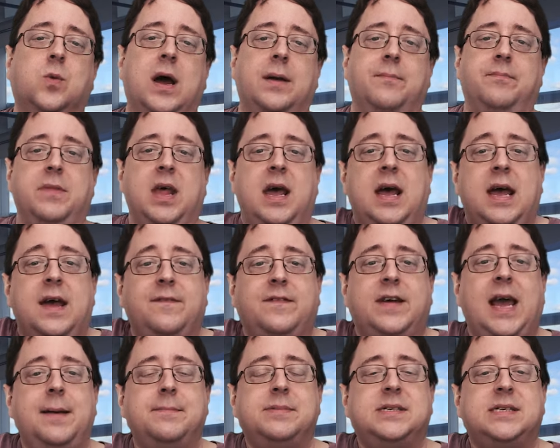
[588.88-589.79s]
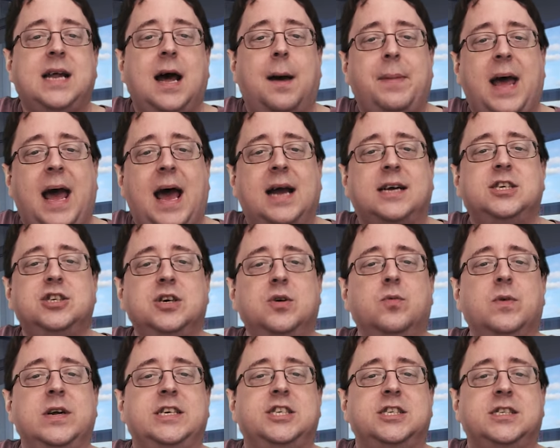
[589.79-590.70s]
way if GameStop actually
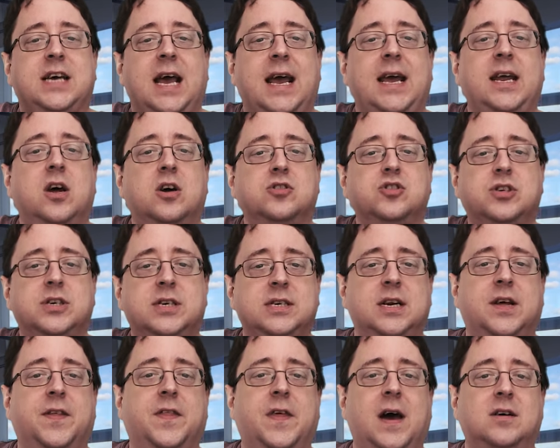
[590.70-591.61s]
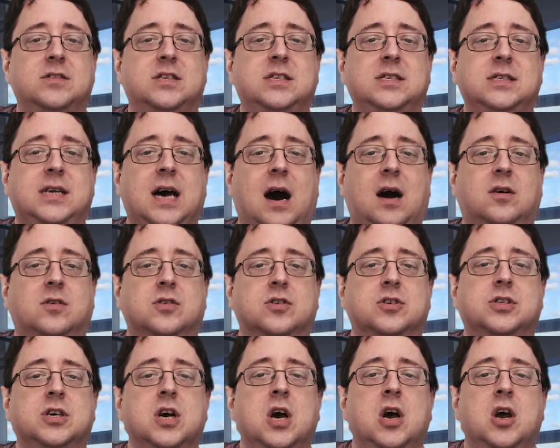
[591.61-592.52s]
reaches $800 and
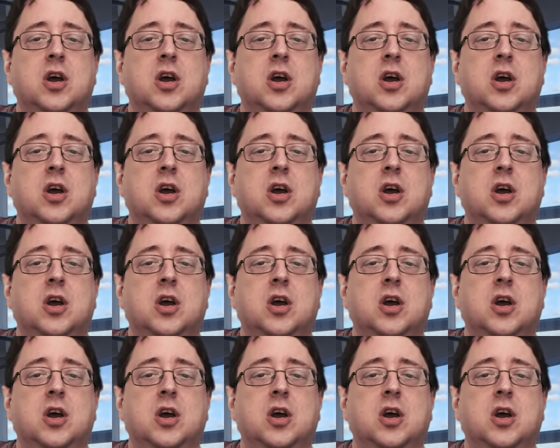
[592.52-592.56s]
$1,000,